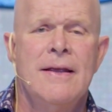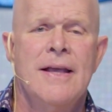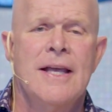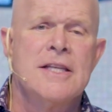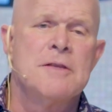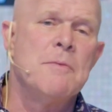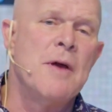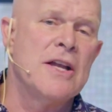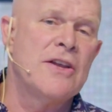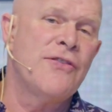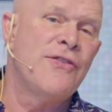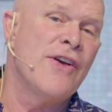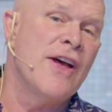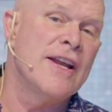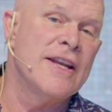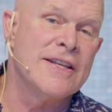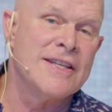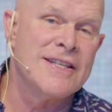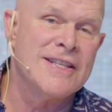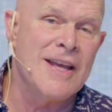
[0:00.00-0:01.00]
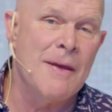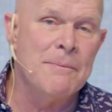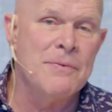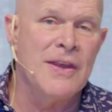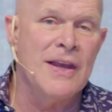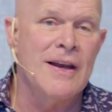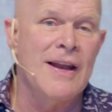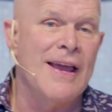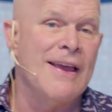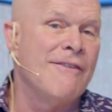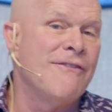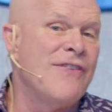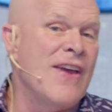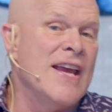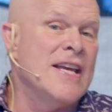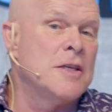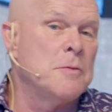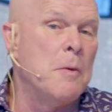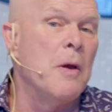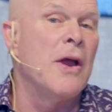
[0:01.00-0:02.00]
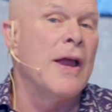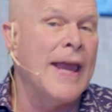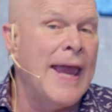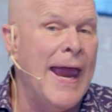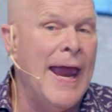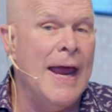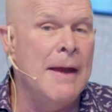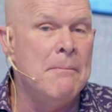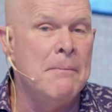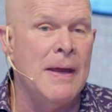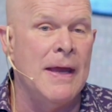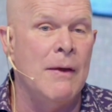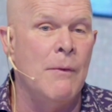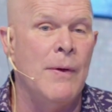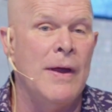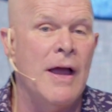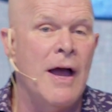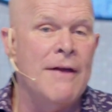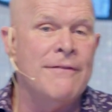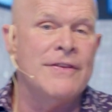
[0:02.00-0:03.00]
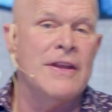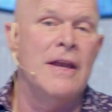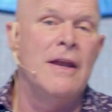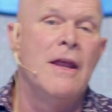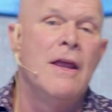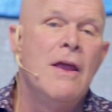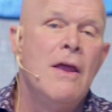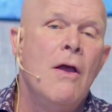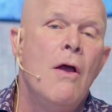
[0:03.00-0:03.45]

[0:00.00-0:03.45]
As much fun as something like Facebook can be, we often